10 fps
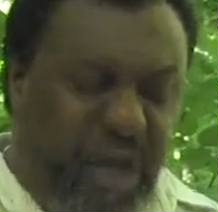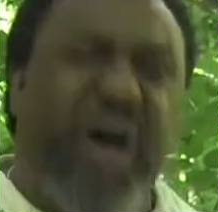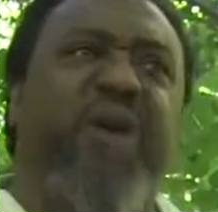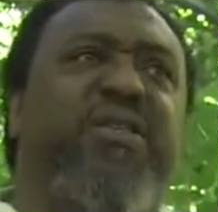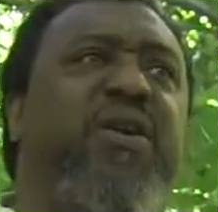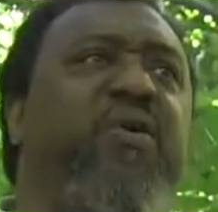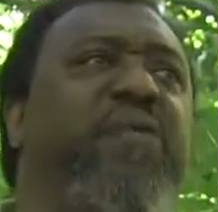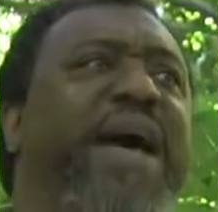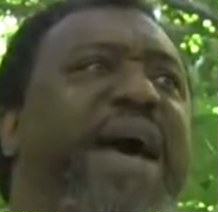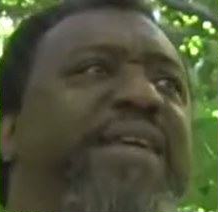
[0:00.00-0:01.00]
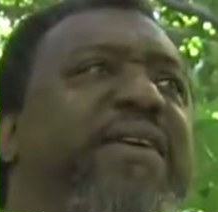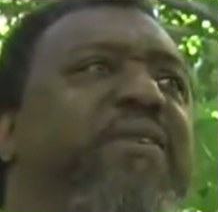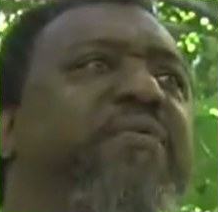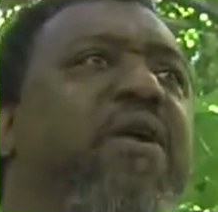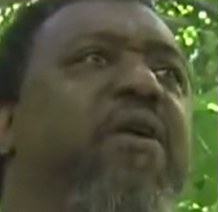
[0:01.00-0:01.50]
Also, the
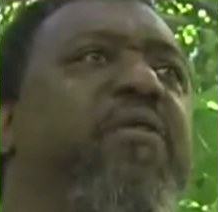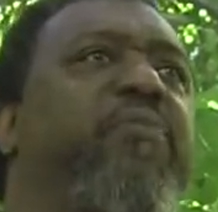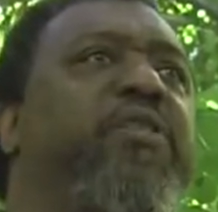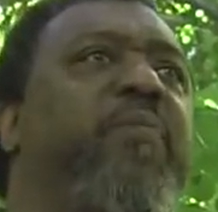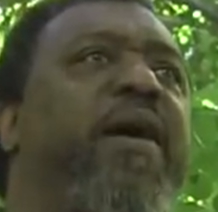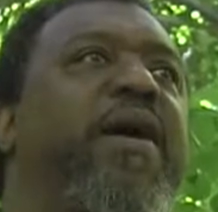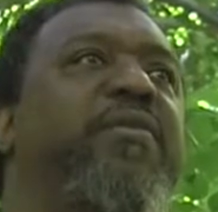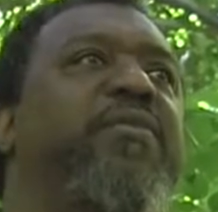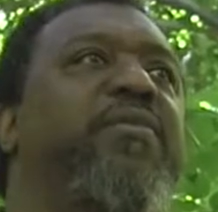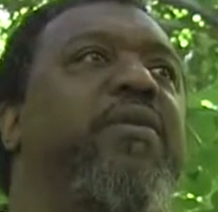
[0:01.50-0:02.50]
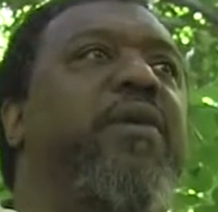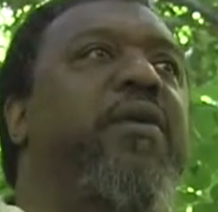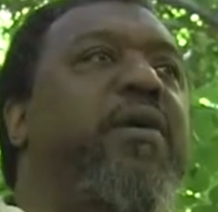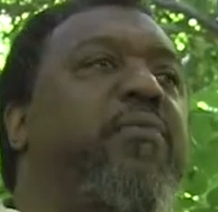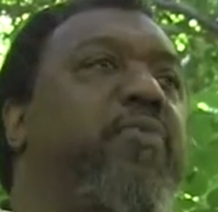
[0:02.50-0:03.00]
idea of call and response,
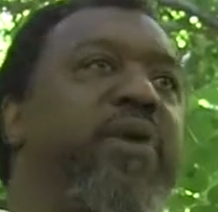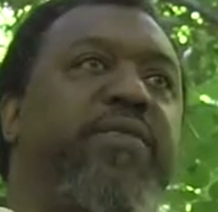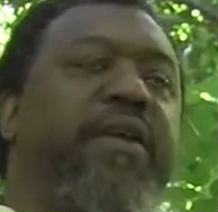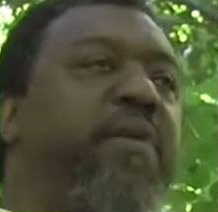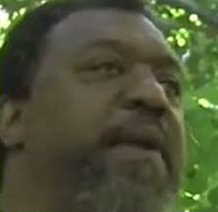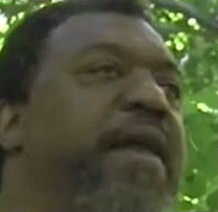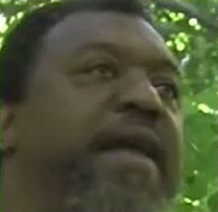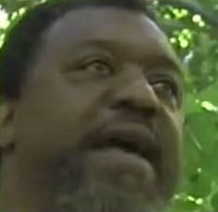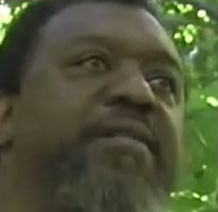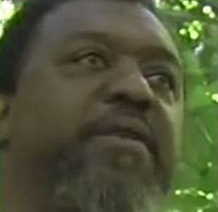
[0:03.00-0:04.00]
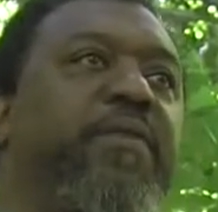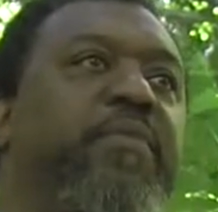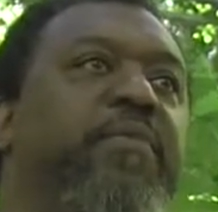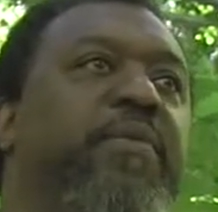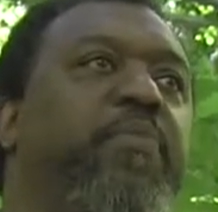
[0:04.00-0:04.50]
when we think about it as
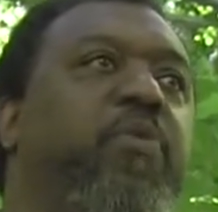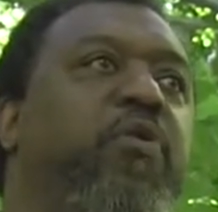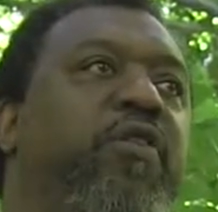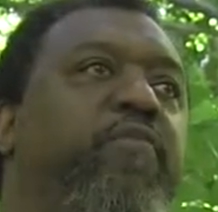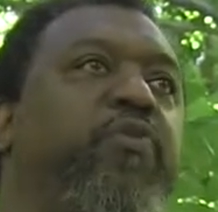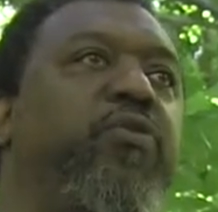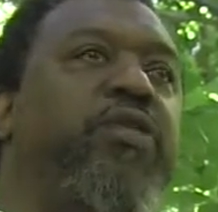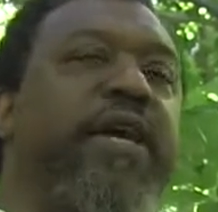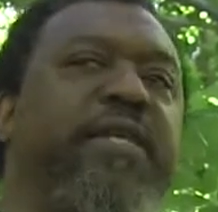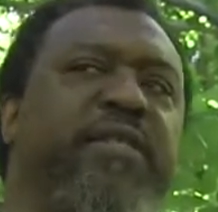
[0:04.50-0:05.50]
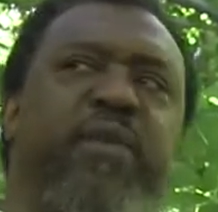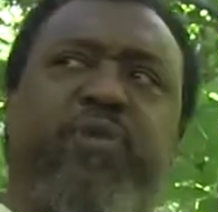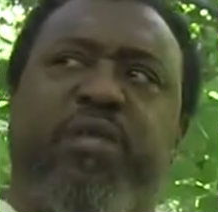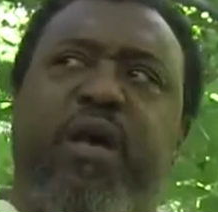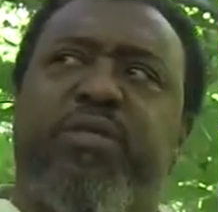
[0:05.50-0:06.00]
a point of protest, it
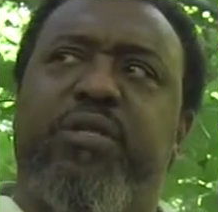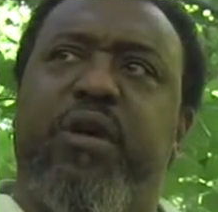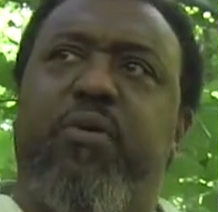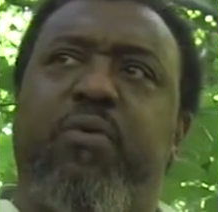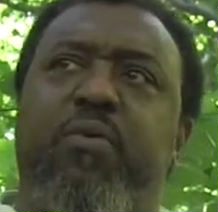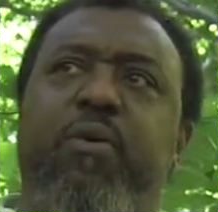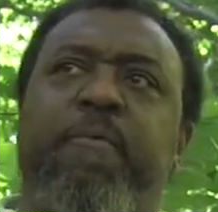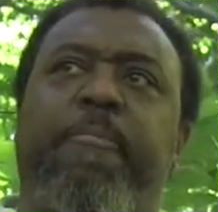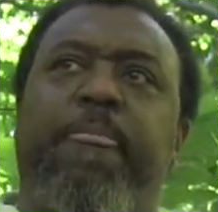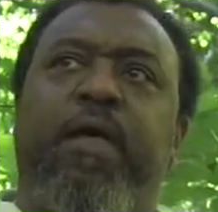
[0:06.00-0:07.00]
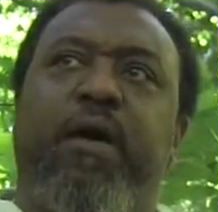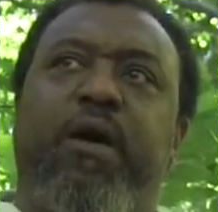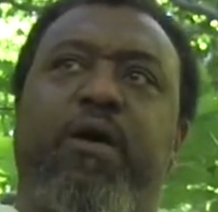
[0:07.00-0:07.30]
was also a